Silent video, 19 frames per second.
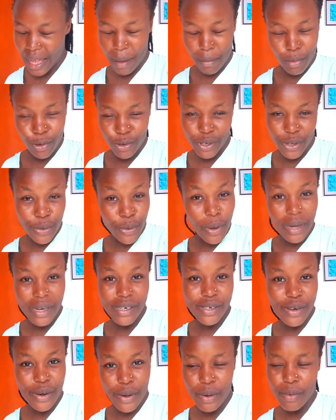I'm looking really
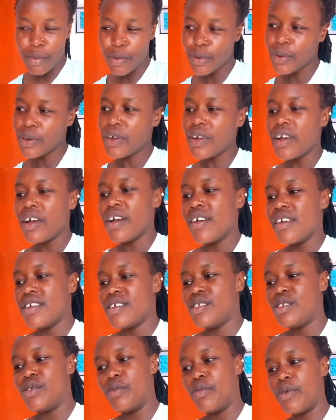terrible.
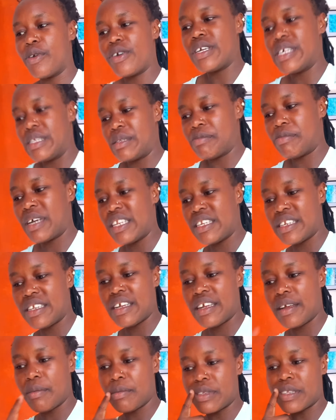Tomorrow is
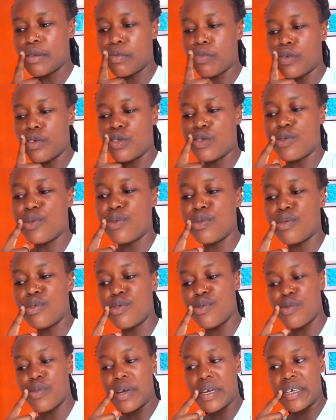Monday, I'm supposed to go
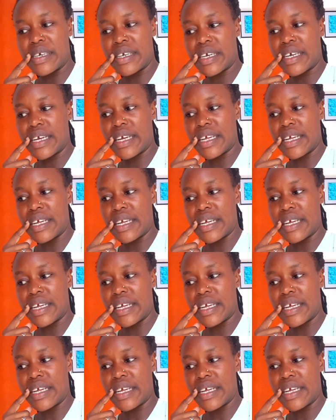to work.